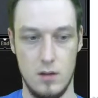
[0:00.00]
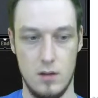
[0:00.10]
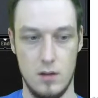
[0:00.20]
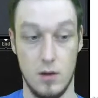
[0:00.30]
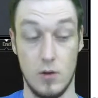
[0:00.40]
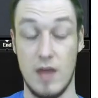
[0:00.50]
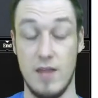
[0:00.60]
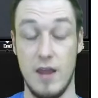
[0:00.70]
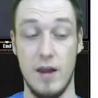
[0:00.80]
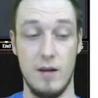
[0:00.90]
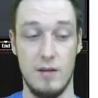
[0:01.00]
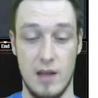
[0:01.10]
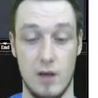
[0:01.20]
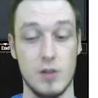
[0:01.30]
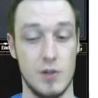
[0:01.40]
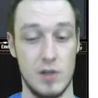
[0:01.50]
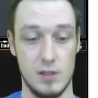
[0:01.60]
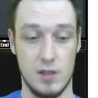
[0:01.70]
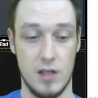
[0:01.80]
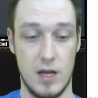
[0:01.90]
Okay, they didn't. That also tells us a
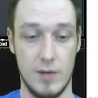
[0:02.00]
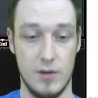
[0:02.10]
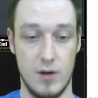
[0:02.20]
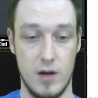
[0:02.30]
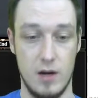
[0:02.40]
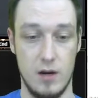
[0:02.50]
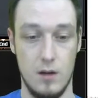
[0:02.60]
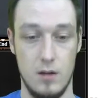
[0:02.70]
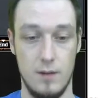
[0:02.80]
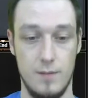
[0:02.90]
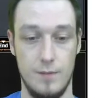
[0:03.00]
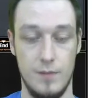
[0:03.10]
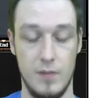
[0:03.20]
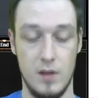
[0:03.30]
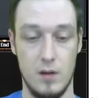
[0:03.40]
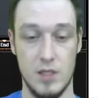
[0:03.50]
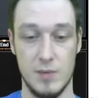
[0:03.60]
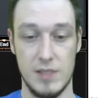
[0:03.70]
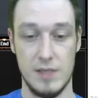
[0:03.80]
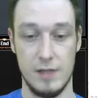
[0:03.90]
lot about their hand.
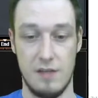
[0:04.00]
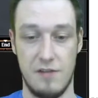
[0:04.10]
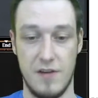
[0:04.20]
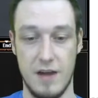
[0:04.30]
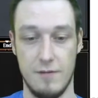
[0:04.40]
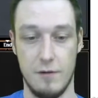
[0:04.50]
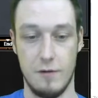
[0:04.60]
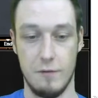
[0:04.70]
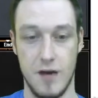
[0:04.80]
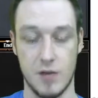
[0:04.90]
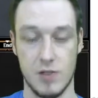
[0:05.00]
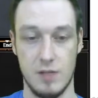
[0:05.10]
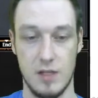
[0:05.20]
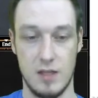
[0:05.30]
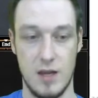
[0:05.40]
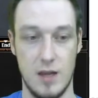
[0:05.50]
Specifically if they have a Vines or something like that.